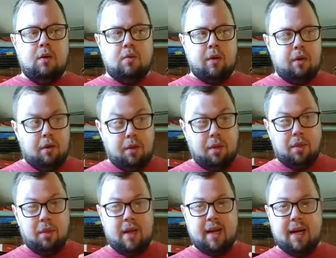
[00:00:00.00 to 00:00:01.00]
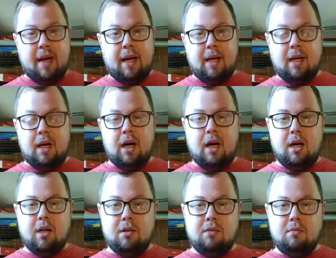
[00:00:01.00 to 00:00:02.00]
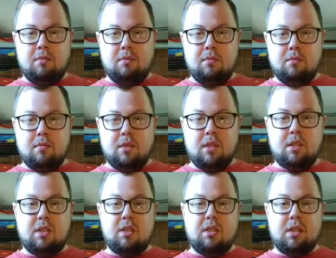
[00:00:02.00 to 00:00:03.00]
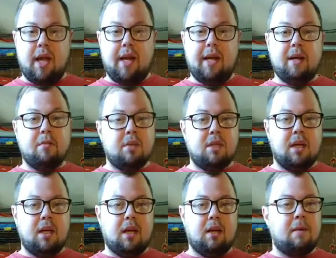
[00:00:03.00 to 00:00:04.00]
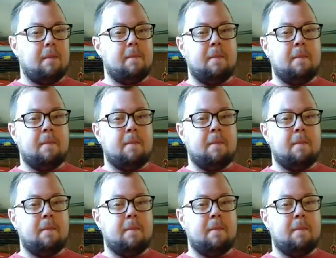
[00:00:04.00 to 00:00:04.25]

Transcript: real thick stadium seating,